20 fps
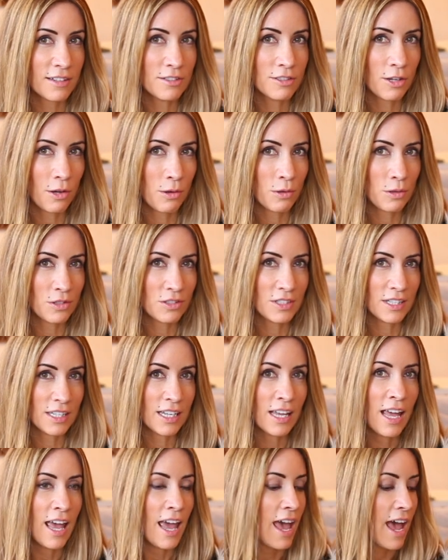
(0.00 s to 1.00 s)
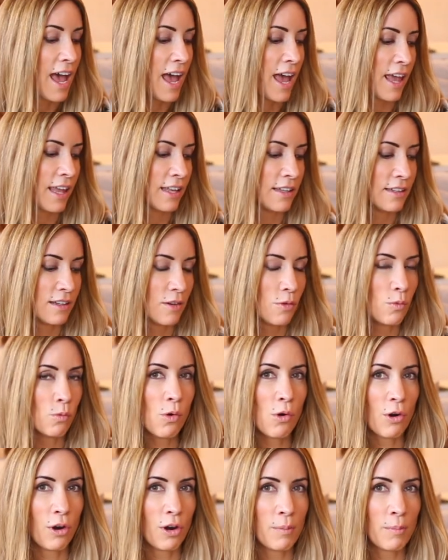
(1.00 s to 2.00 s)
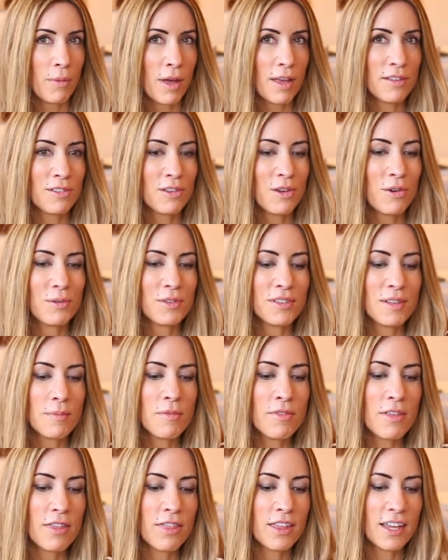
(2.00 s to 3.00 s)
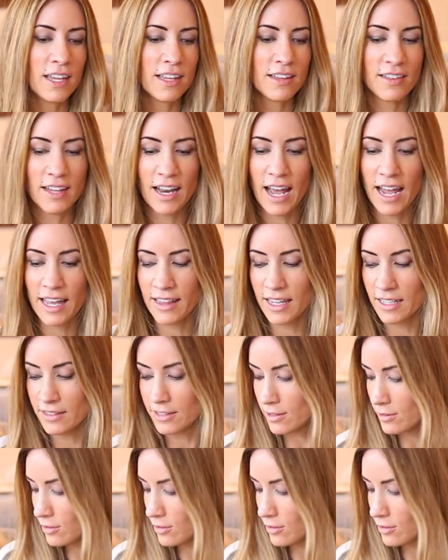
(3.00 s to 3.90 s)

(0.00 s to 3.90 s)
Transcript: and toasty and warm. So some of the things that I like to